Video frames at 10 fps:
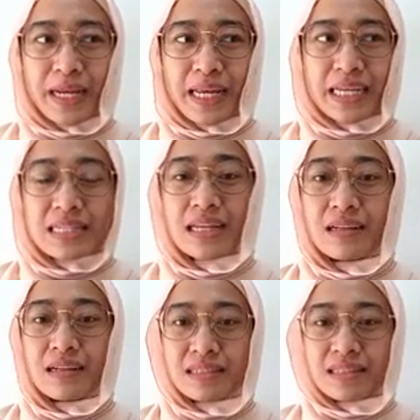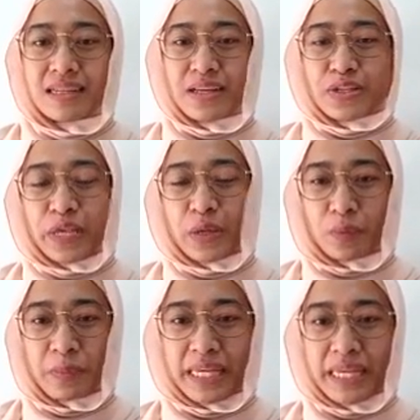consult, so it will
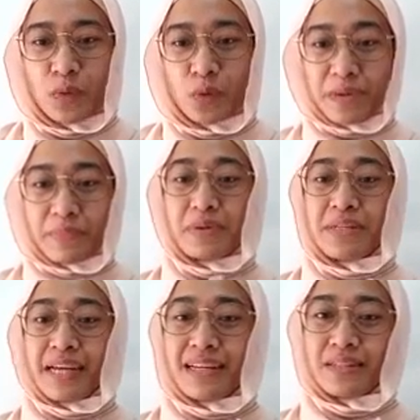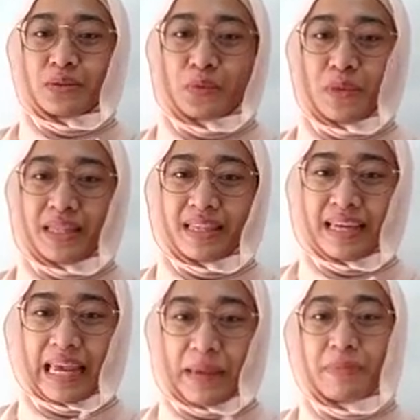be one project with
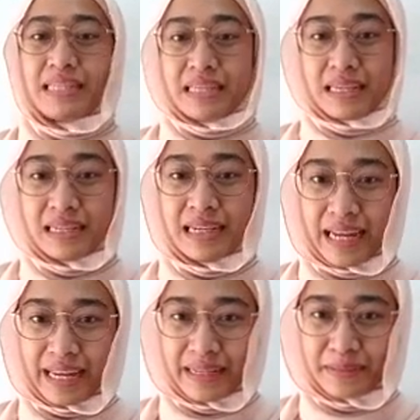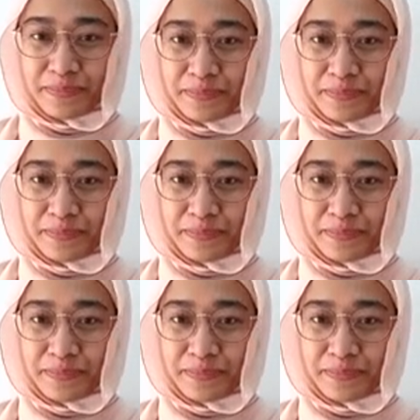a particular client.